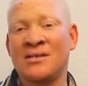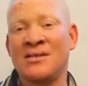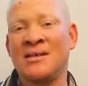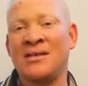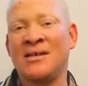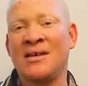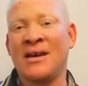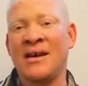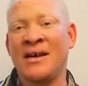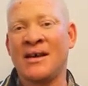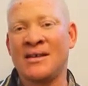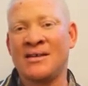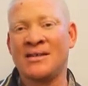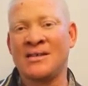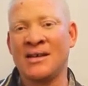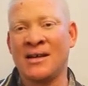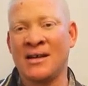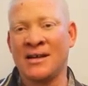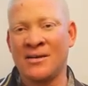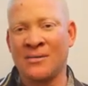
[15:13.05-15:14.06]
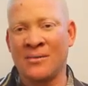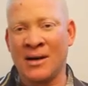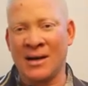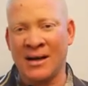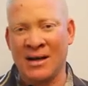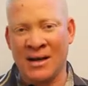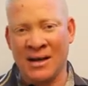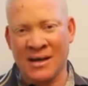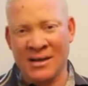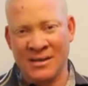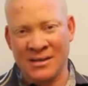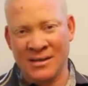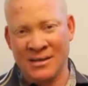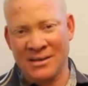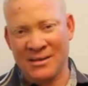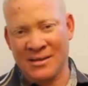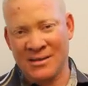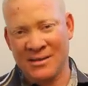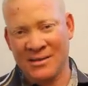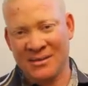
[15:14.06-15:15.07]
the x and the y
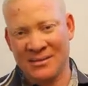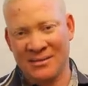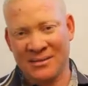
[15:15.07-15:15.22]
axis.